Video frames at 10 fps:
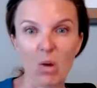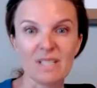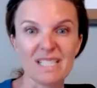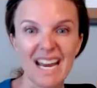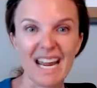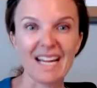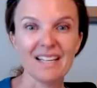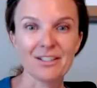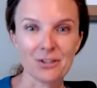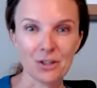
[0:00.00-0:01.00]
I was in
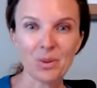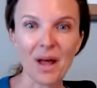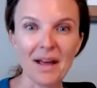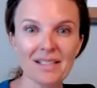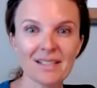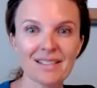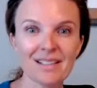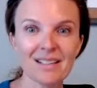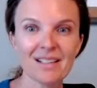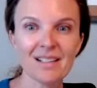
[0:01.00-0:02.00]
a
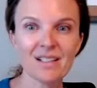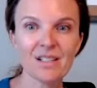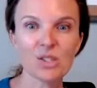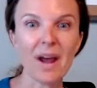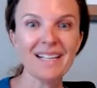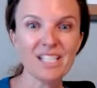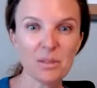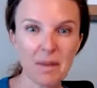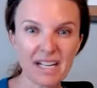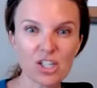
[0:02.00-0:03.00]
surplus. So I
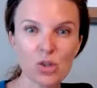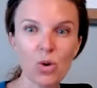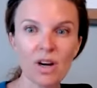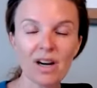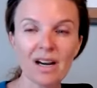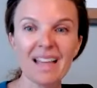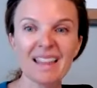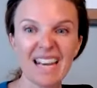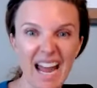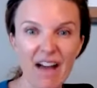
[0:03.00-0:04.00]
need to make sure
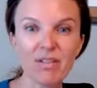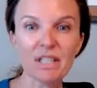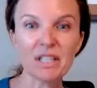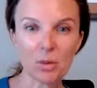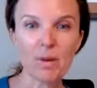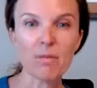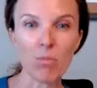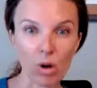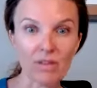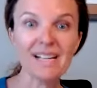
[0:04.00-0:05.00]
that I have a little
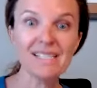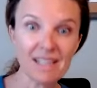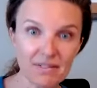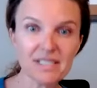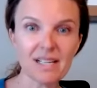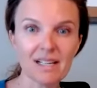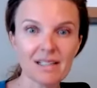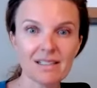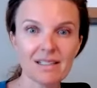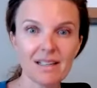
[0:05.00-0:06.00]
bit more of a
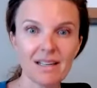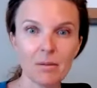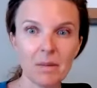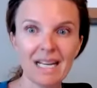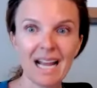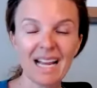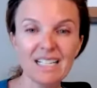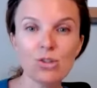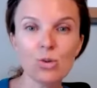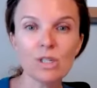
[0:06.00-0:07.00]
deficit, meaning
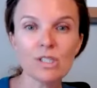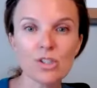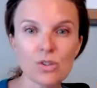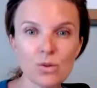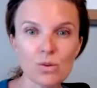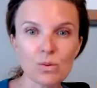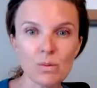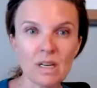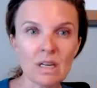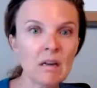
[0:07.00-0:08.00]
I need to
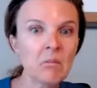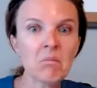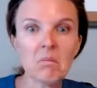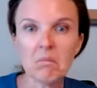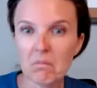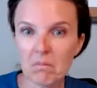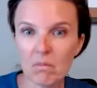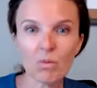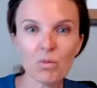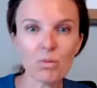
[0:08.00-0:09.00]
consume
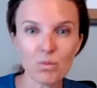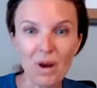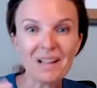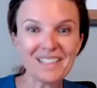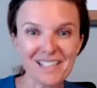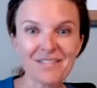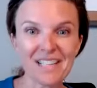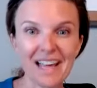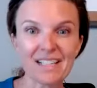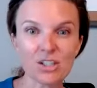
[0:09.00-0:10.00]

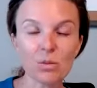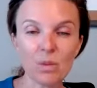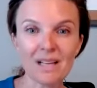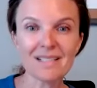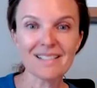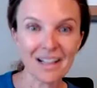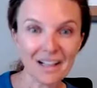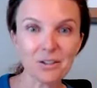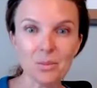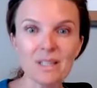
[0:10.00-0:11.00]
relative to that surplus
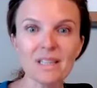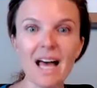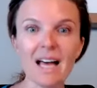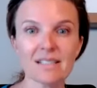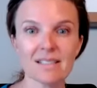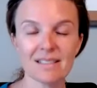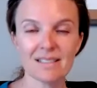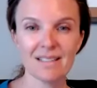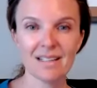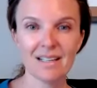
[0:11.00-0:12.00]
a little bit
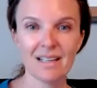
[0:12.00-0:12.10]
less.